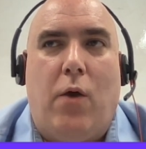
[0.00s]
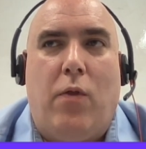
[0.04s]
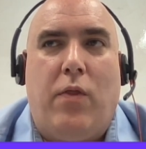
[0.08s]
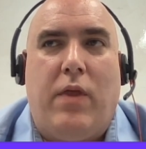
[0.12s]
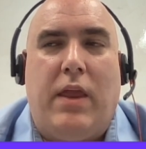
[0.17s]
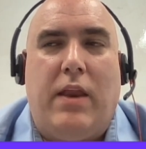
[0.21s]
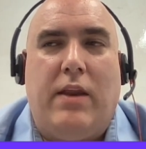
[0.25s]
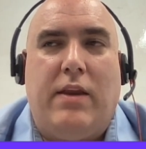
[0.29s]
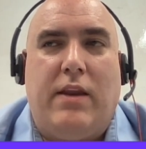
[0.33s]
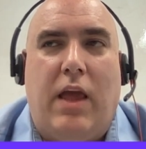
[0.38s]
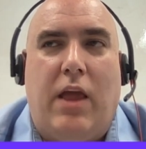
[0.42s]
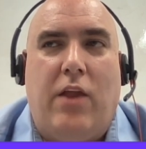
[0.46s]

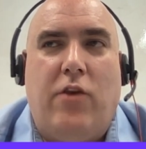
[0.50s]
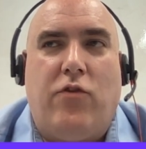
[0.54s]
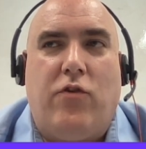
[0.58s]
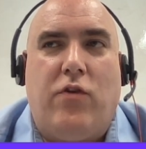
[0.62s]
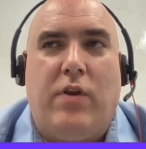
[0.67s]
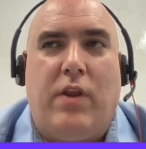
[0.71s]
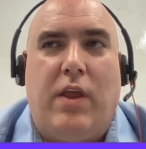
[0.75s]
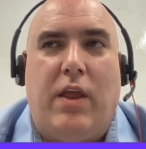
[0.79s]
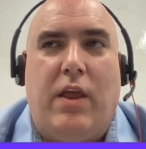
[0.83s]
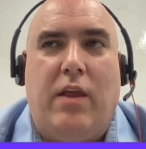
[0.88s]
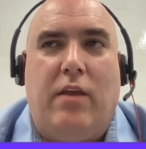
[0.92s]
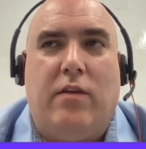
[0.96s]

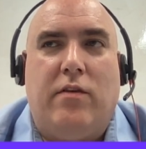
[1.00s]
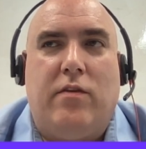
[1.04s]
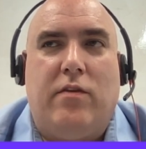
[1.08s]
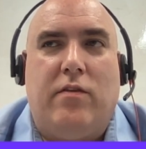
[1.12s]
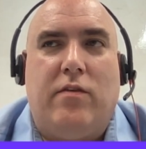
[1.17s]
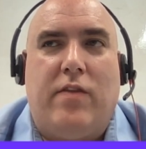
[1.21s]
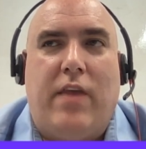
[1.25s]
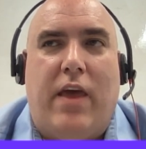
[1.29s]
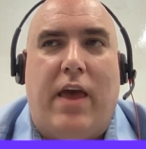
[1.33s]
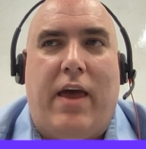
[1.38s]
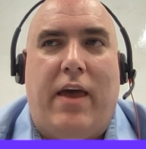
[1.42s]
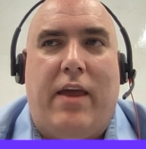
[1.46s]
intention
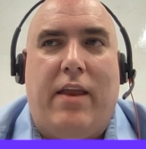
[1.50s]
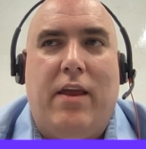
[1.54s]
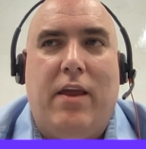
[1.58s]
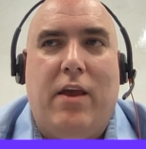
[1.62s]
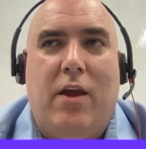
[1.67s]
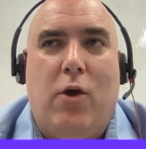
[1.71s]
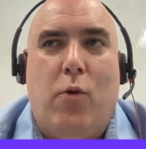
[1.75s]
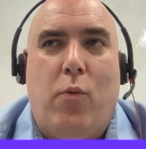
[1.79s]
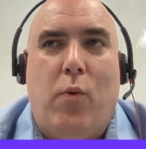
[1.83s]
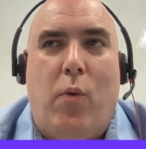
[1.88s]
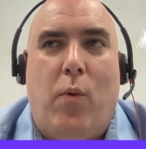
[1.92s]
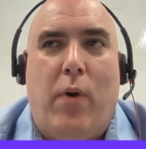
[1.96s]
is that
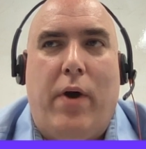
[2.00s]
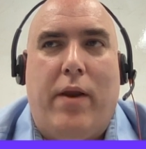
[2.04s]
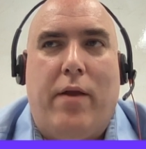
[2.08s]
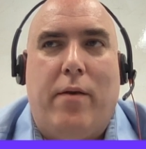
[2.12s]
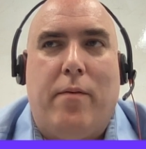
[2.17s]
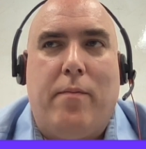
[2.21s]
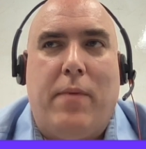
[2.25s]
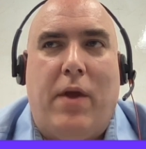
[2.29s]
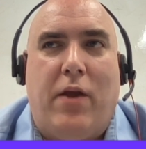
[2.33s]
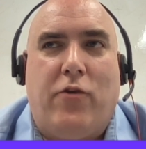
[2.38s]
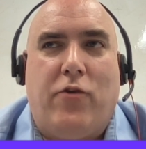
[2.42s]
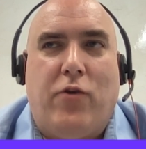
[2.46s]
we want to
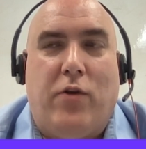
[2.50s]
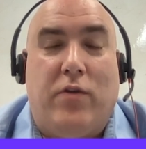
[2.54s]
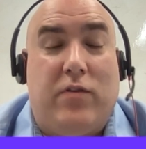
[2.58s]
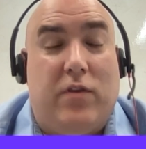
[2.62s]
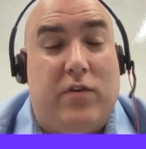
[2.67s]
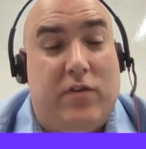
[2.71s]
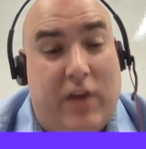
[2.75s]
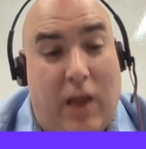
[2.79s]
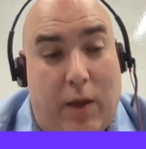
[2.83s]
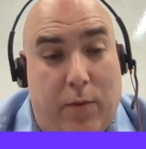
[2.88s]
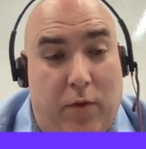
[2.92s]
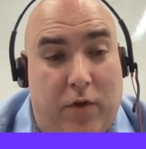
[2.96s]
make sure it's a
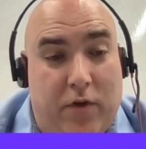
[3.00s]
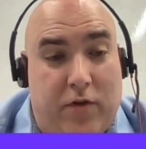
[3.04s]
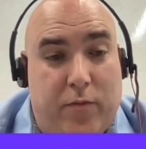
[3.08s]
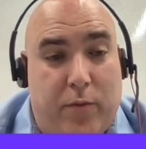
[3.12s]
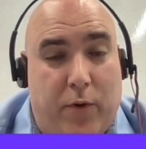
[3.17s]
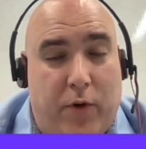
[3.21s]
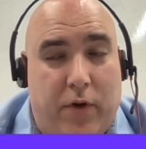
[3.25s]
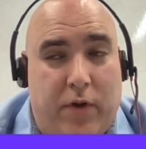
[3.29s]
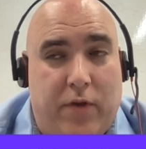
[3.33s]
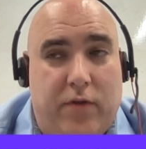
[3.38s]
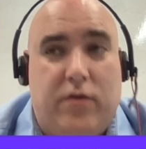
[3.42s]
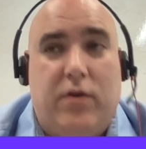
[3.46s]
stable
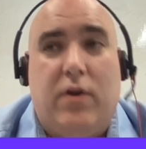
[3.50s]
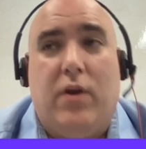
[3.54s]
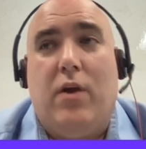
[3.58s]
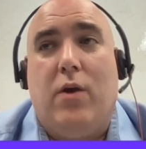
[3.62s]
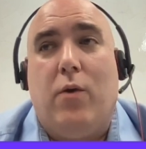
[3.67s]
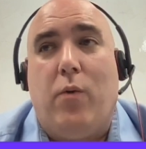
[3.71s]
experience.